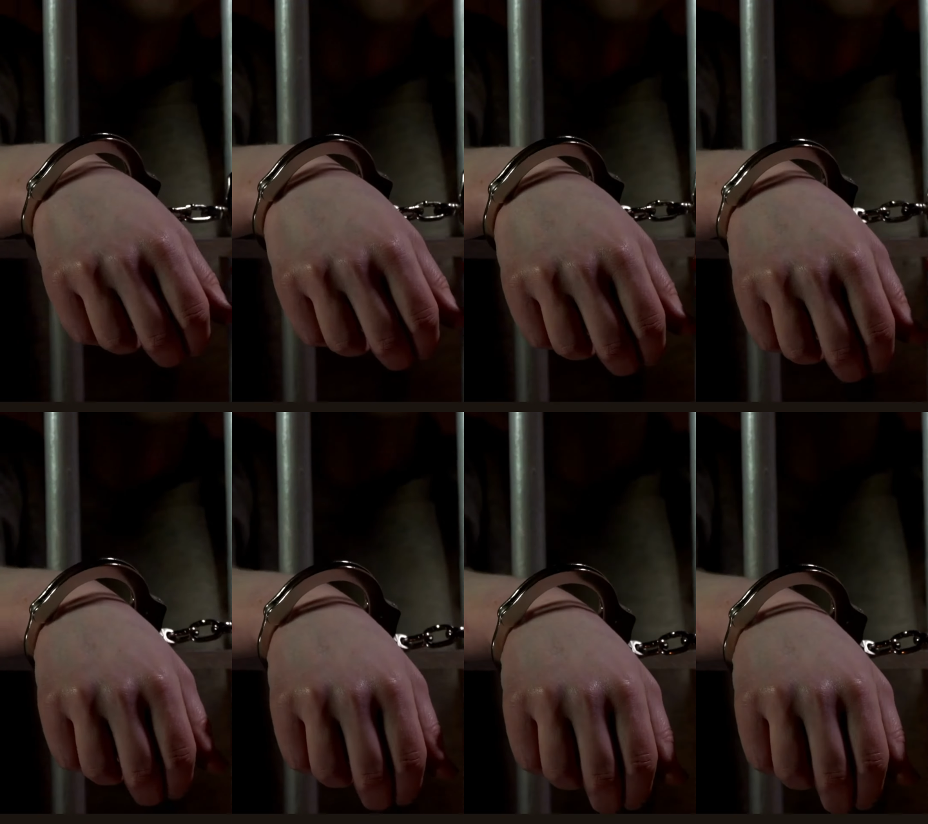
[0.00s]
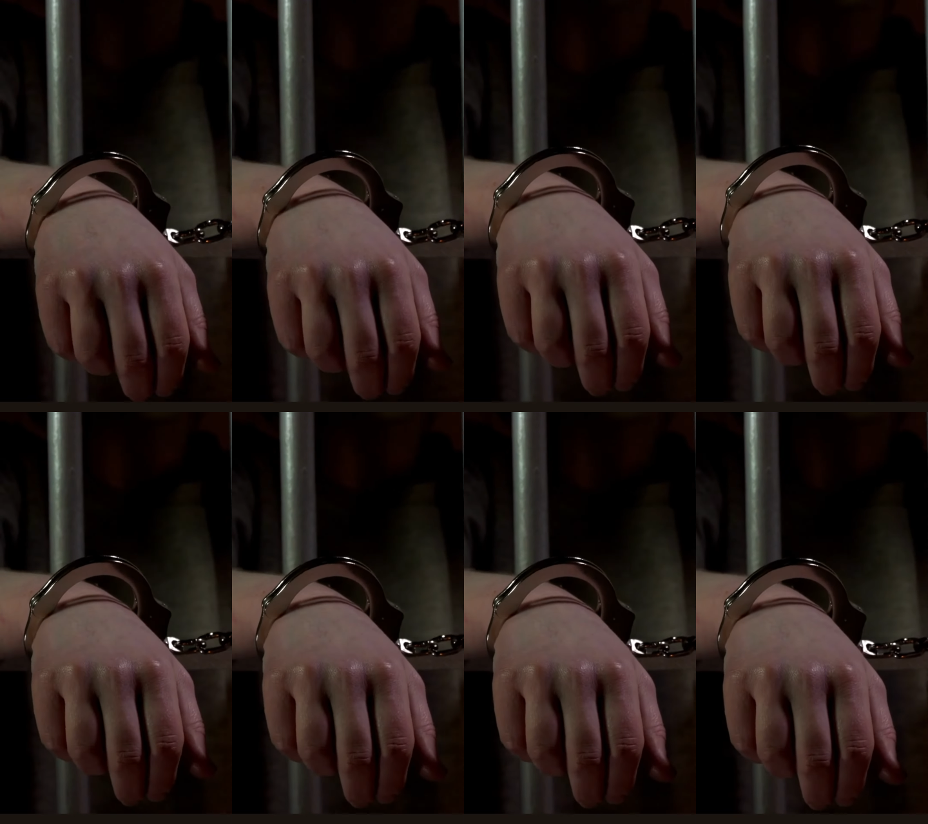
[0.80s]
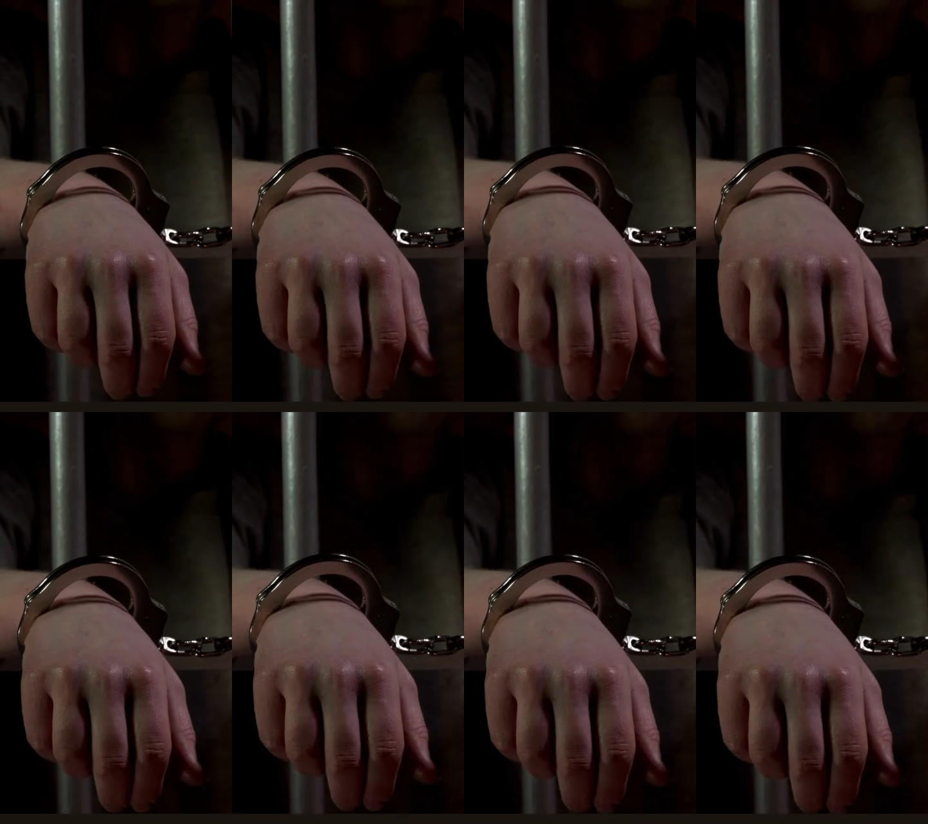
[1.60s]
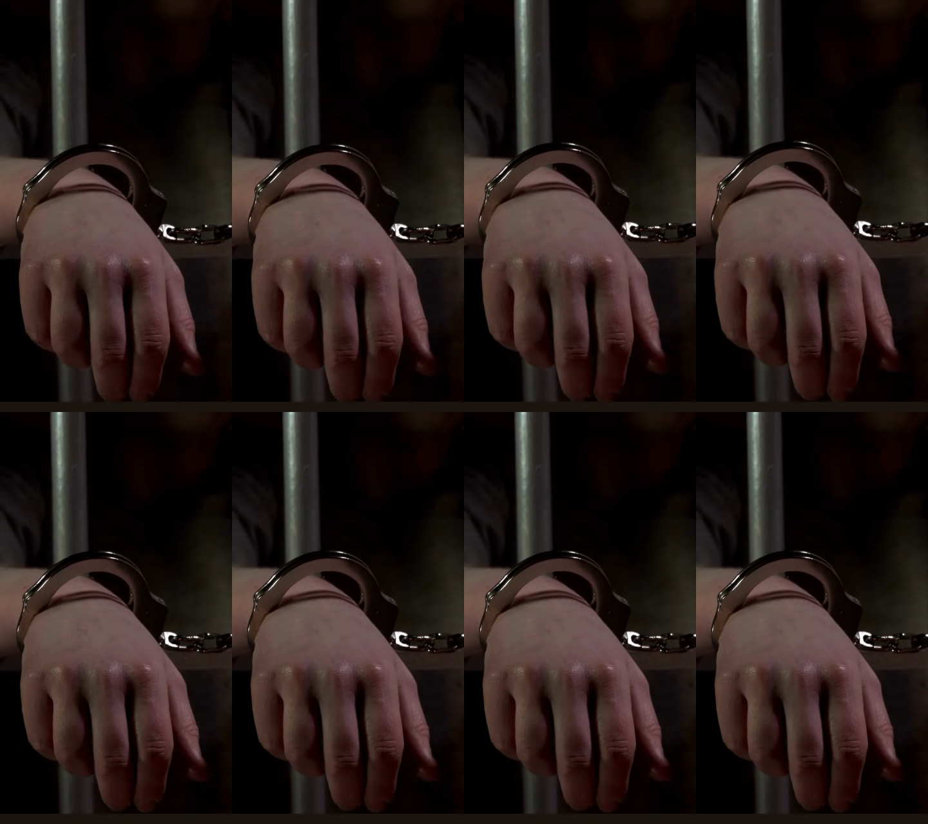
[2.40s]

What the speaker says: [unreadable: no face in view]